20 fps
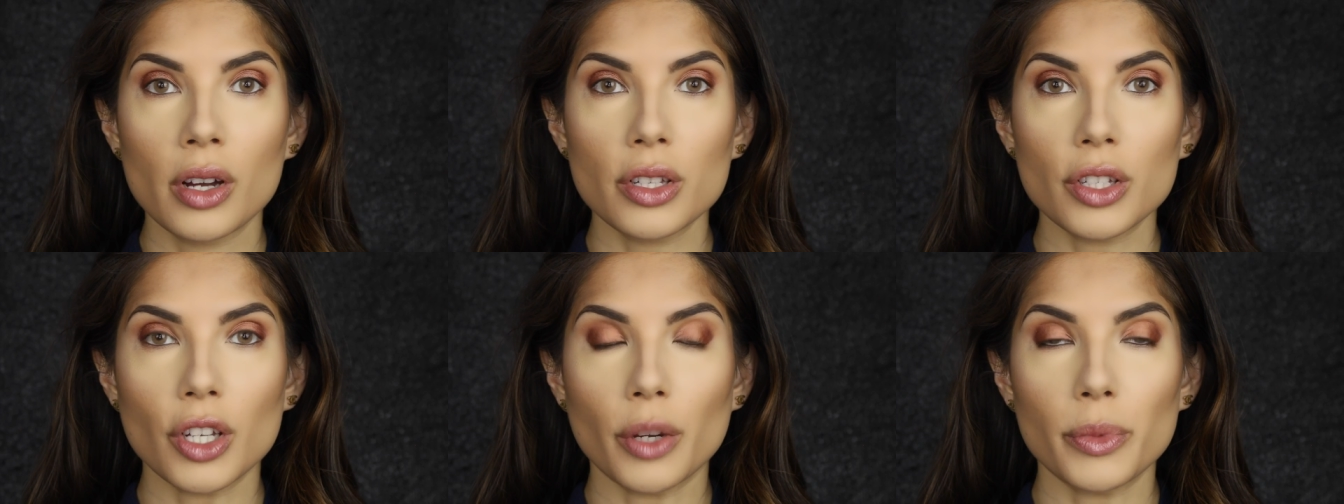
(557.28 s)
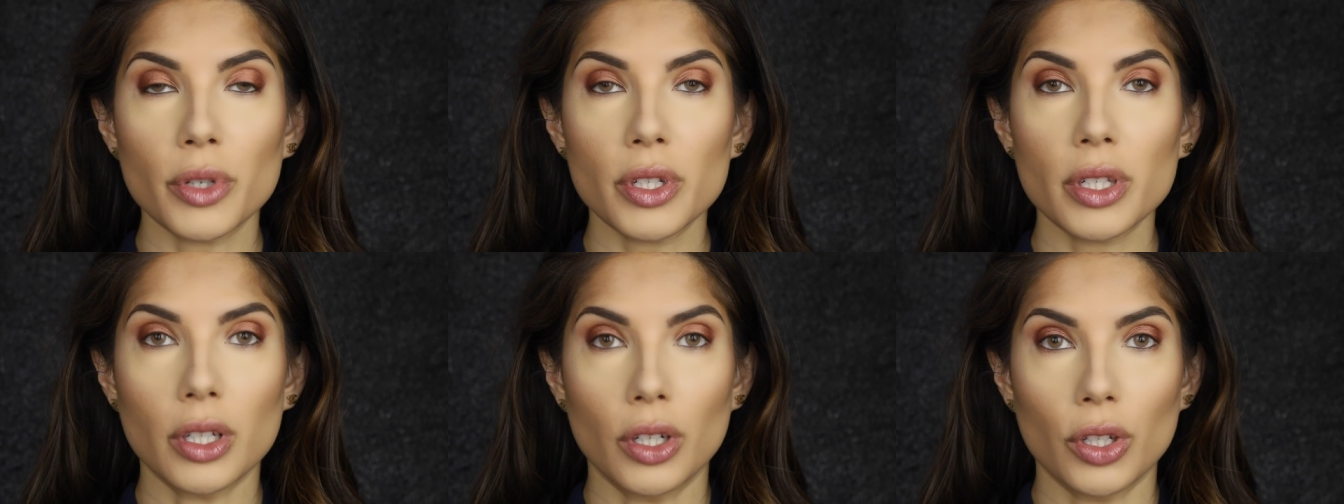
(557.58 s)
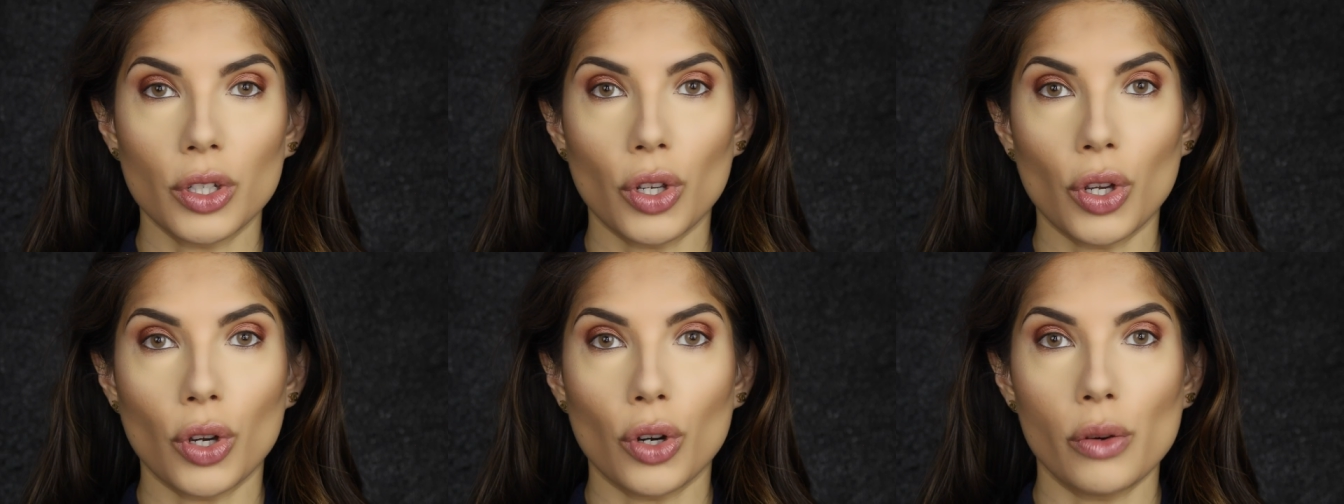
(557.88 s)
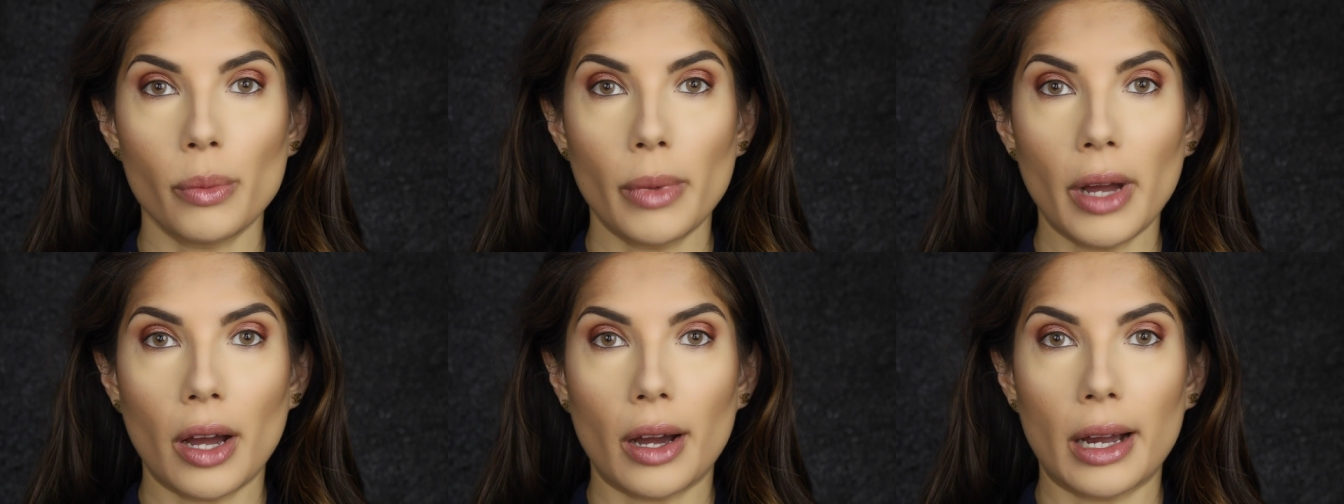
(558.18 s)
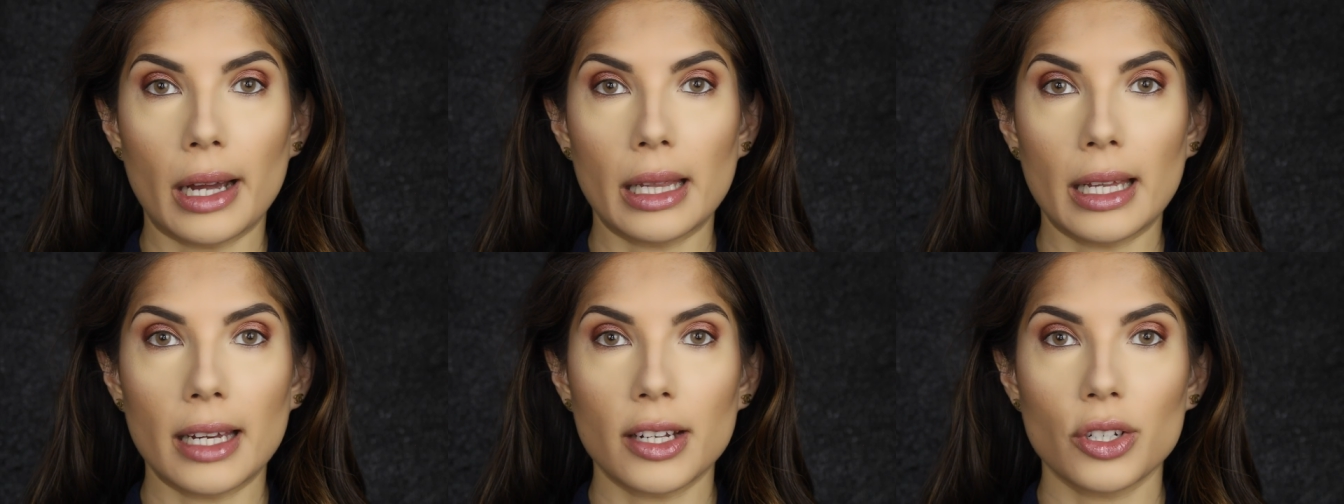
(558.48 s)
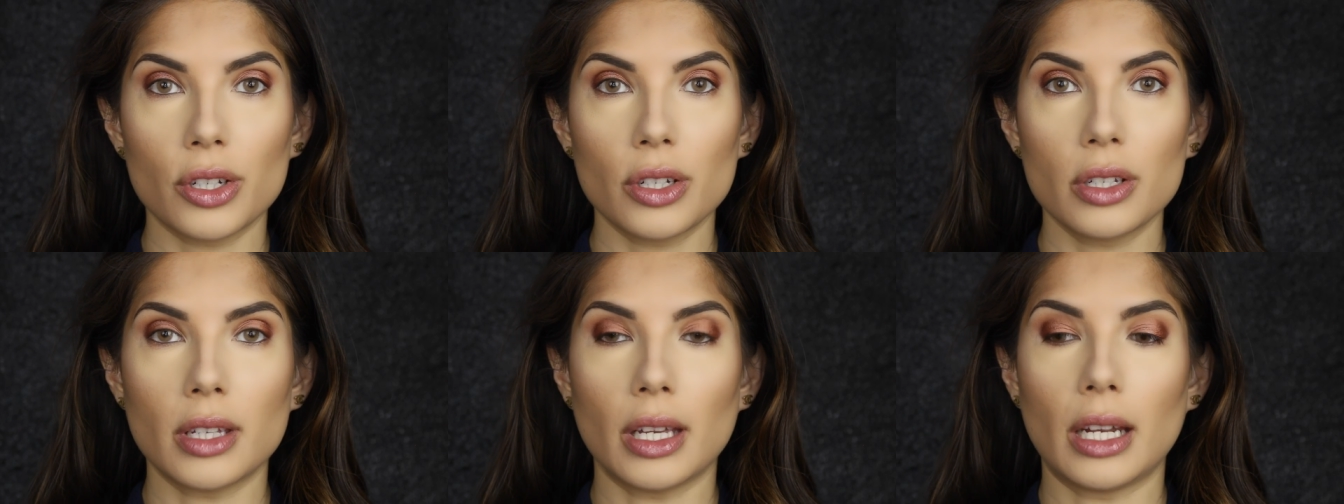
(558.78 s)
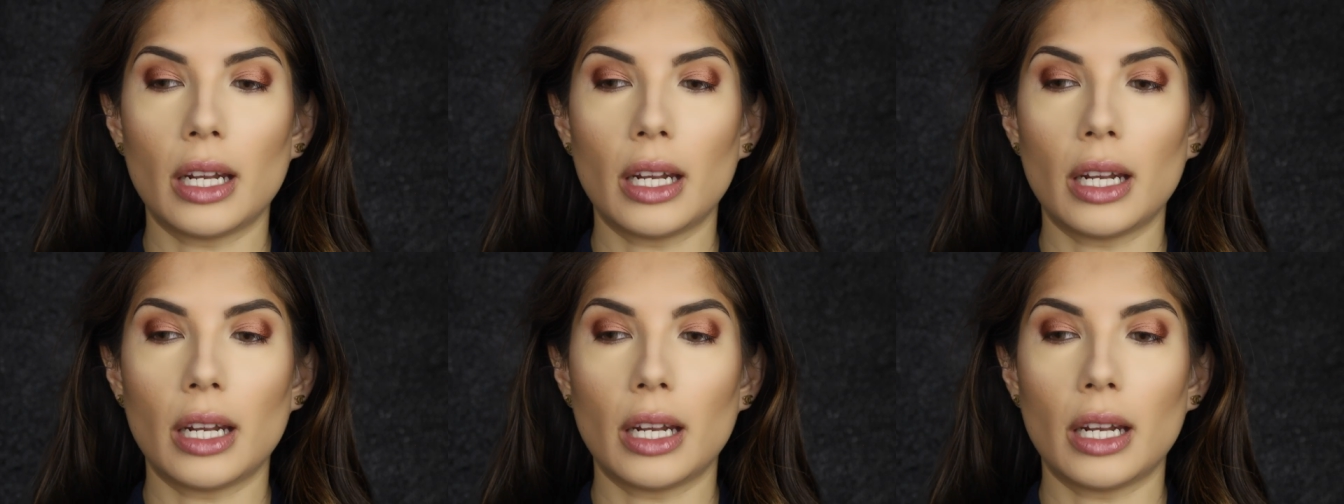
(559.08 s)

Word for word: So I'm just going to curl my eyelashes,